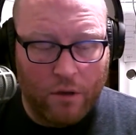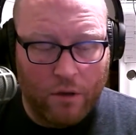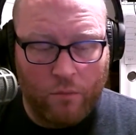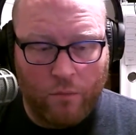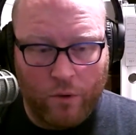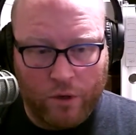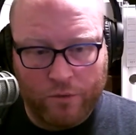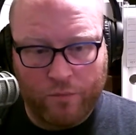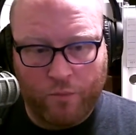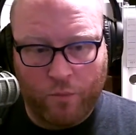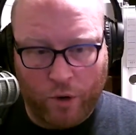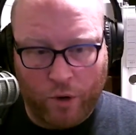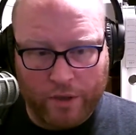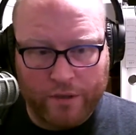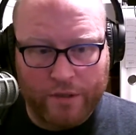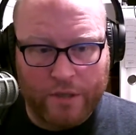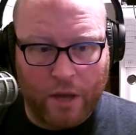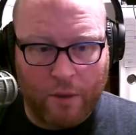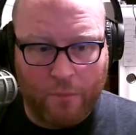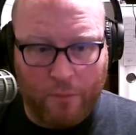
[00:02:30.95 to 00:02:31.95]
which
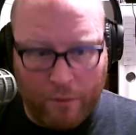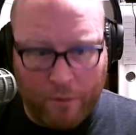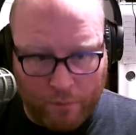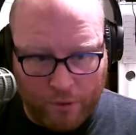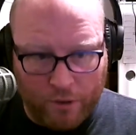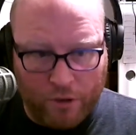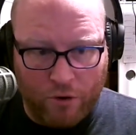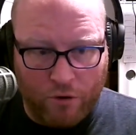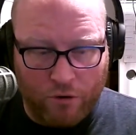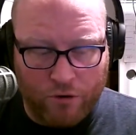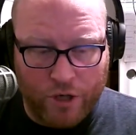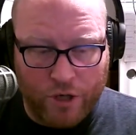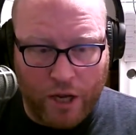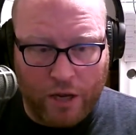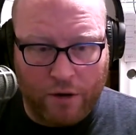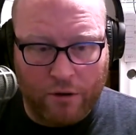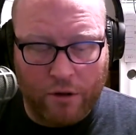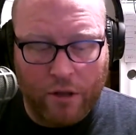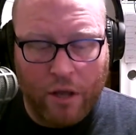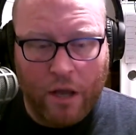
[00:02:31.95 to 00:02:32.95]
brings their people to your
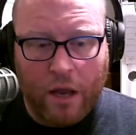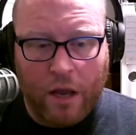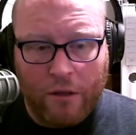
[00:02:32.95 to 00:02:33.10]
channel.